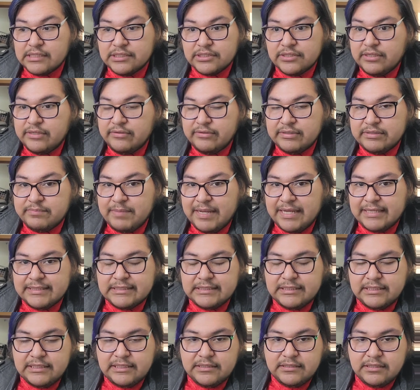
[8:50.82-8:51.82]
so anyways,
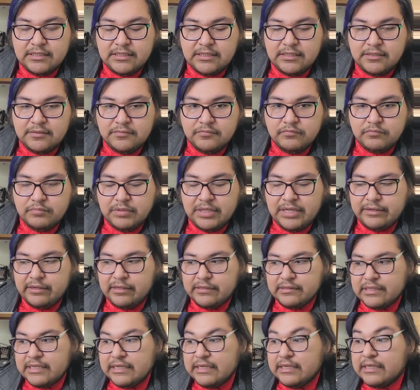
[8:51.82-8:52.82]
back to the,
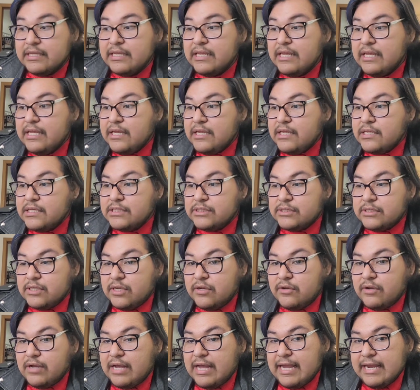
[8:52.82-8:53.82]
playground thing.
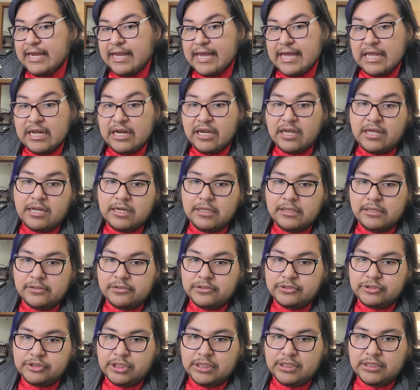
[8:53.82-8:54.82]
So I kind of got a
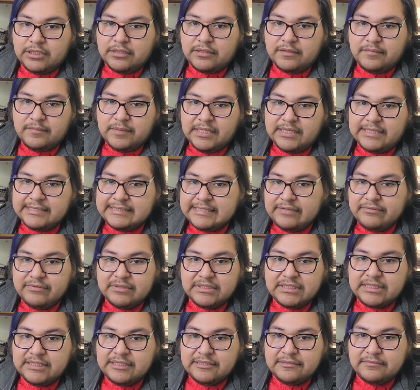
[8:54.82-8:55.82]
little drunk because I
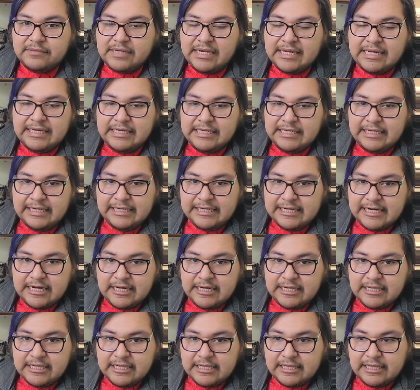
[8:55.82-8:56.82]
didn't eat
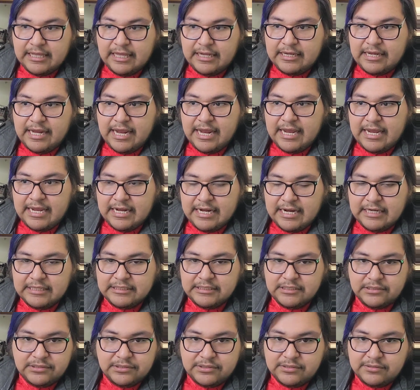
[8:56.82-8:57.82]
anything that day, and I
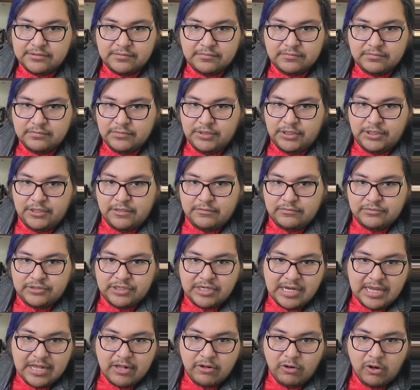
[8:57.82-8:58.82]
just, you know,
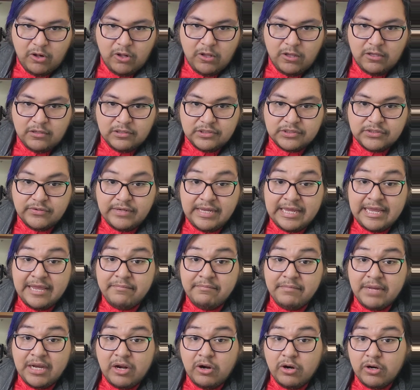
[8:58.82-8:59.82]
drank alcohol, so it
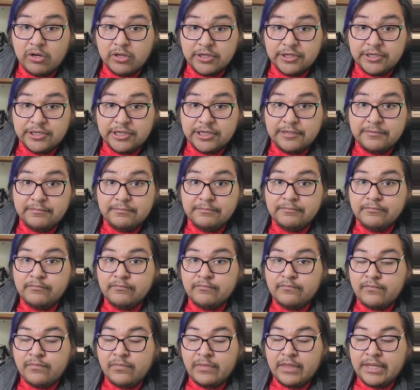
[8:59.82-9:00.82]
hit me hard.
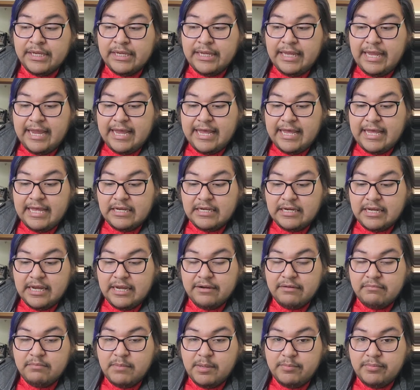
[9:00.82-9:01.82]
And
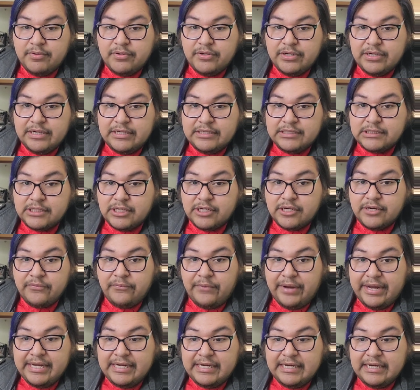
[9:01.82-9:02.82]
I remember it started
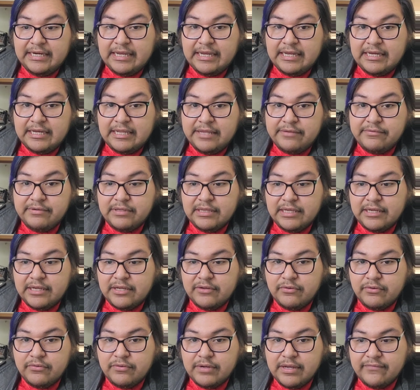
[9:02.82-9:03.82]
raining, and they were
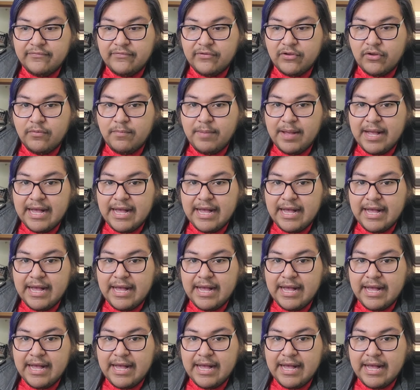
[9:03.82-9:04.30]
like, oh, we have to go